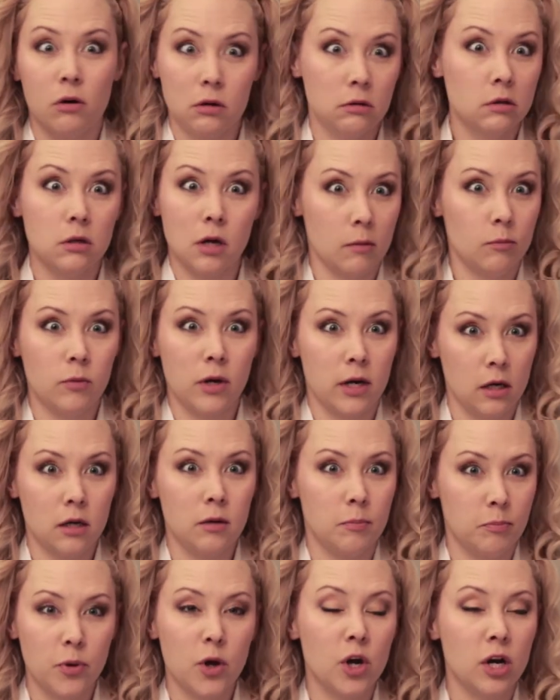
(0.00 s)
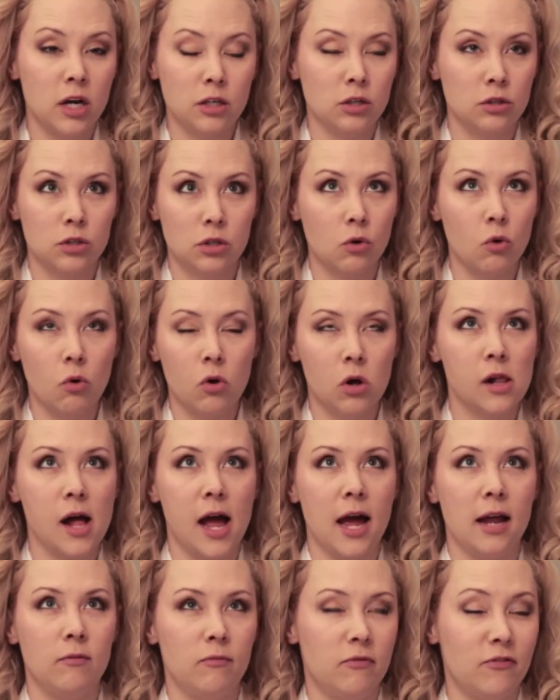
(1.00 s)
I'm ready to put it into school
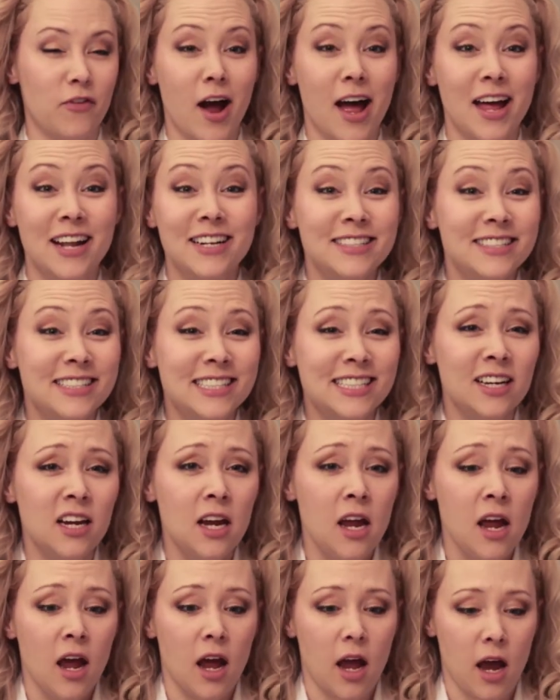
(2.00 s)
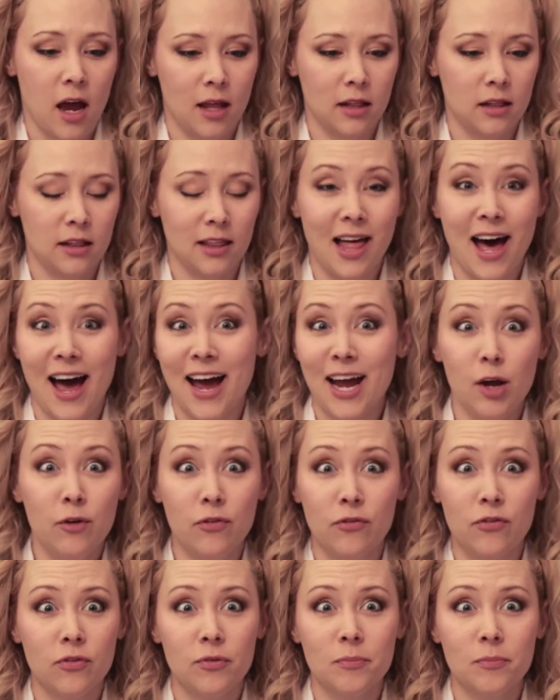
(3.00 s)
and friends and life.